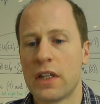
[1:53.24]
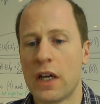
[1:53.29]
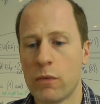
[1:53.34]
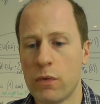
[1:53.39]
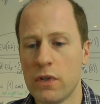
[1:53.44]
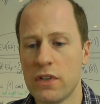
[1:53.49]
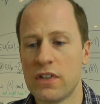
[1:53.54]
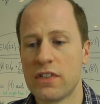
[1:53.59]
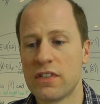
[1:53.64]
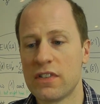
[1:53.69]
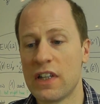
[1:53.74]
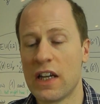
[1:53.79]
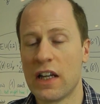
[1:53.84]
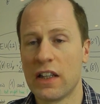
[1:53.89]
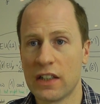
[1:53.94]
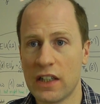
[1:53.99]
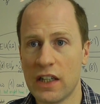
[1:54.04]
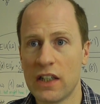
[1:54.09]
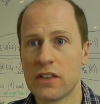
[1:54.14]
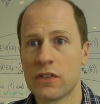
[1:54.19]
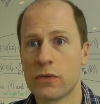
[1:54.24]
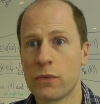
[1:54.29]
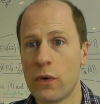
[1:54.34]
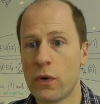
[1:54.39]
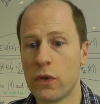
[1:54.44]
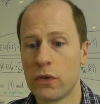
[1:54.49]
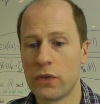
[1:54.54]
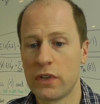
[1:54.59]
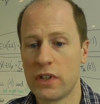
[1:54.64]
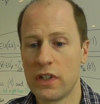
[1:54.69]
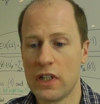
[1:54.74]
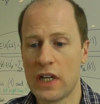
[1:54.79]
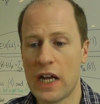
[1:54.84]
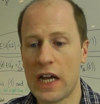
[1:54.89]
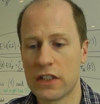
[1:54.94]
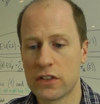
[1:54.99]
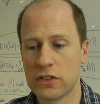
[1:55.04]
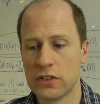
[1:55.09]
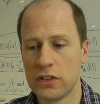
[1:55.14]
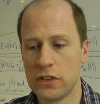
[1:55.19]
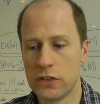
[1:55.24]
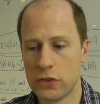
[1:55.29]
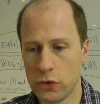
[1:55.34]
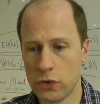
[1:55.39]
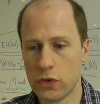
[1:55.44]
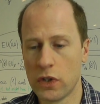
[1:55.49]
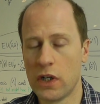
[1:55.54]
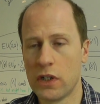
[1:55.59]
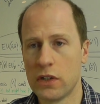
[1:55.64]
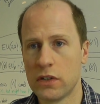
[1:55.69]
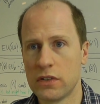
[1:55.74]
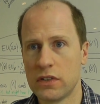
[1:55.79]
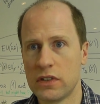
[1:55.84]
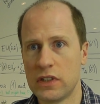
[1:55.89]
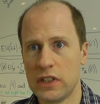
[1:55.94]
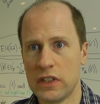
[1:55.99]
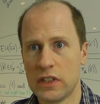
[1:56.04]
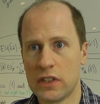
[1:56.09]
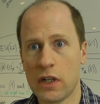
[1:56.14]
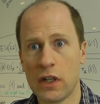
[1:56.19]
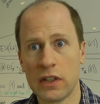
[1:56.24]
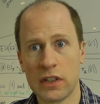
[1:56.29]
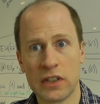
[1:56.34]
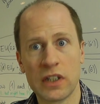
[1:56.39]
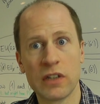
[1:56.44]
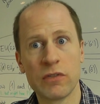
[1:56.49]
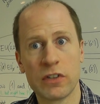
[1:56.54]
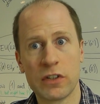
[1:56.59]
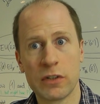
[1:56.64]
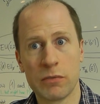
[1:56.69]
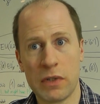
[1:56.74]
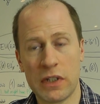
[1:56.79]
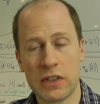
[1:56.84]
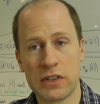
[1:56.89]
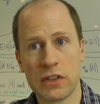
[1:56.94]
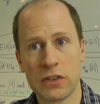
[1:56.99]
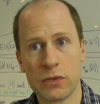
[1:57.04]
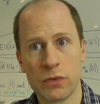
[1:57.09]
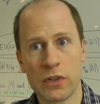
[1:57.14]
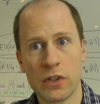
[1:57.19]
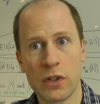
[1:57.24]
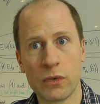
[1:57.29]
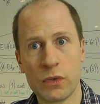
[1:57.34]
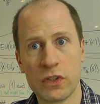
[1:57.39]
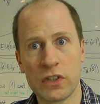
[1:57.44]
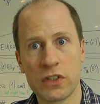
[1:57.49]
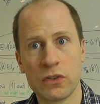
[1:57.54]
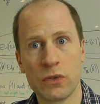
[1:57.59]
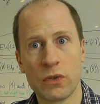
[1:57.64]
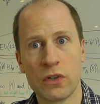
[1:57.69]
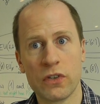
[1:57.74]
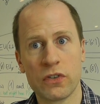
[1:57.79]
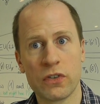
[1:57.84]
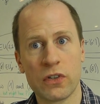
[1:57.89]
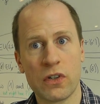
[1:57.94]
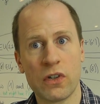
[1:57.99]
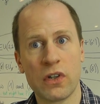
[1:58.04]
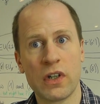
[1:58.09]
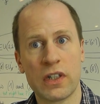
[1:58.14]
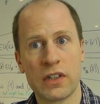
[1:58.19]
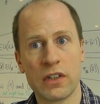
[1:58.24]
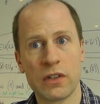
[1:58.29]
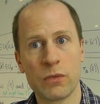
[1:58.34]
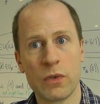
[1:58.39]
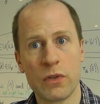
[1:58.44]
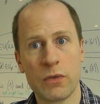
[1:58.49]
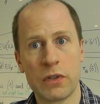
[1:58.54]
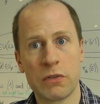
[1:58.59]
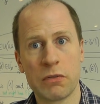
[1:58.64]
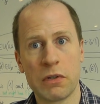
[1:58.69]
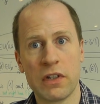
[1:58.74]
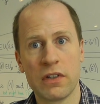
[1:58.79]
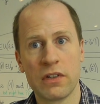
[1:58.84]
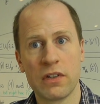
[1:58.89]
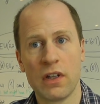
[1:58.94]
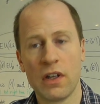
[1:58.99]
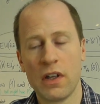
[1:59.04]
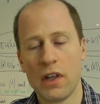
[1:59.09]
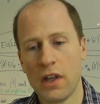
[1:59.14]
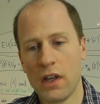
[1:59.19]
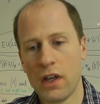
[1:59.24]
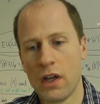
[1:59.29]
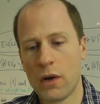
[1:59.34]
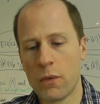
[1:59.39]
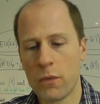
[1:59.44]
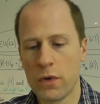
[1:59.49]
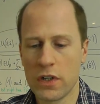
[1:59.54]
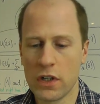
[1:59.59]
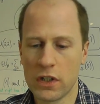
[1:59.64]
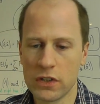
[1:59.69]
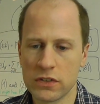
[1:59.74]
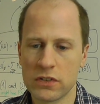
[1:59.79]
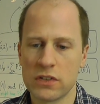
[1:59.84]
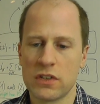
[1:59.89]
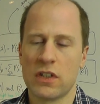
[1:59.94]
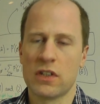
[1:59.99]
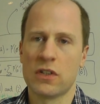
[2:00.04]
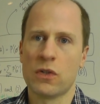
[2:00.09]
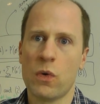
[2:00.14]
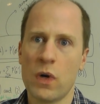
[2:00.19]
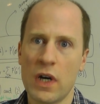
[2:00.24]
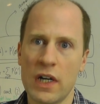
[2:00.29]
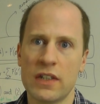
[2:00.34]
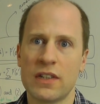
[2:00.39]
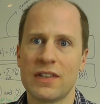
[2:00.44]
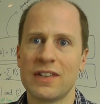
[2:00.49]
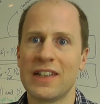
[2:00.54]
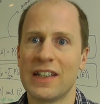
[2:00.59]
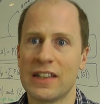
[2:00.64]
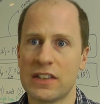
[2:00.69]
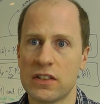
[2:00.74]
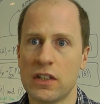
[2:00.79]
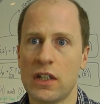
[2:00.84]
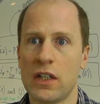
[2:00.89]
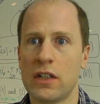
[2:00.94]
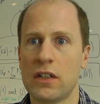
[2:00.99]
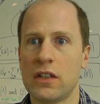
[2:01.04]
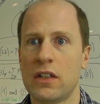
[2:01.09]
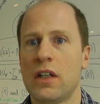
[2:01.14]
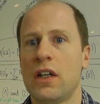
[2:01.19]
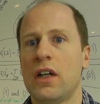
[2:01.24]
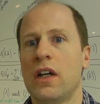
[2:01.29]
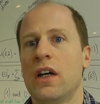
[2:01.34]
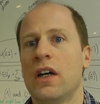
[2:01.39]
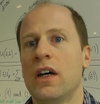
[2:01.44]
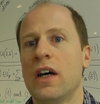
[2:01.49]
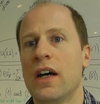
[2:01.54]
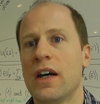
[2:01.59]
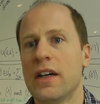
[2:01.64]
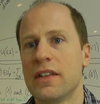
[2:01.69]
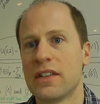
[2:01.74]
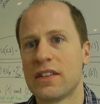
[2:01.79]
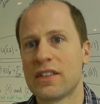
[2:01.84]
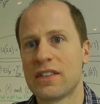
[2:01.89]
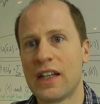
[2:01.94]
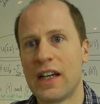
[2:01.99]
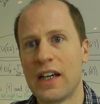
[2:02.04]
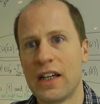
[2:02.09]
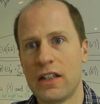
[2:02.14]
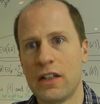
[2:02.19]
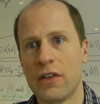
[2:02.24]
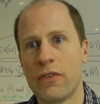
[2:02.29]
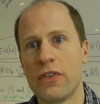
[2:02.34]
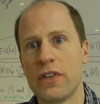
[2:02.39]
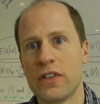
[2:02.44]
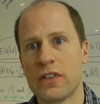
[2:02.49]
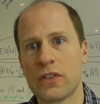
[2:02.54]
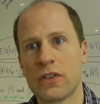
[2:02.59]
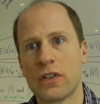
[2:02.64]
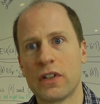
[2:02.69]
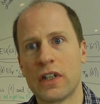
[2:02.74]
Now, with the C. elegans, we already actually do know the connectivity matrix. We know which neurons are connected with which ones. We don't quite yet know the sign of these